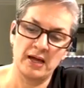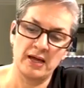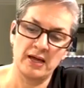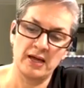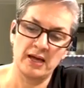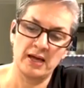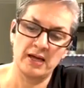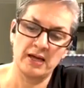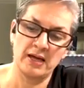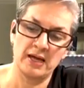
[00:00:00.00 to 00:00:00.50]

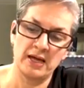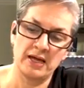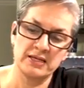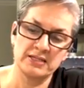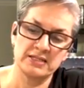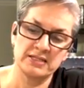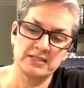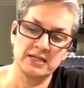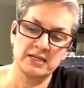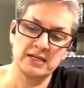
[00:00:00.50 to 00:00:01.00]

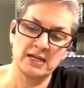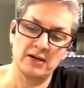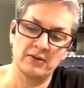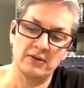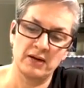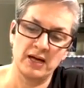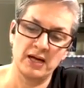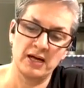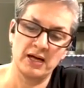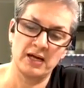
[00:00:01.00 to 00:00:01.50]
I see
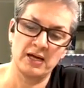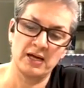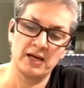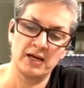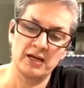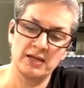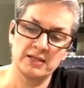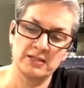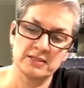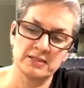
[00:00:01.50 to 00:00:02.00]
now.
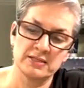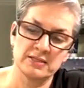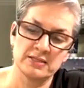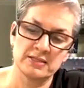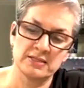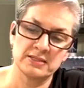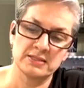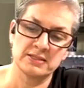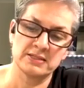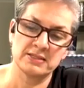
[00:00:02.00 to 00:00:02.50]
I
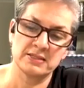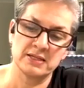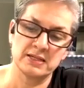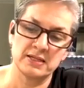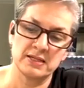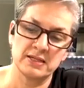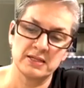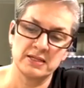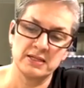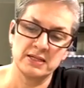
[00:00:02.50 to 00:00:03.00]

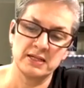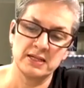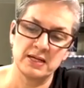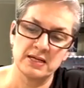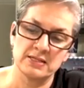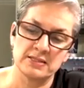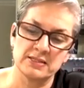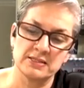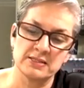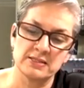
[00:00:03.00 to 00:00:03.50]
see.
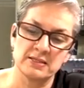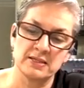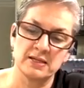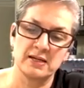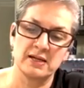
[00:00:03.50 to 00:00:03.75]
Yes.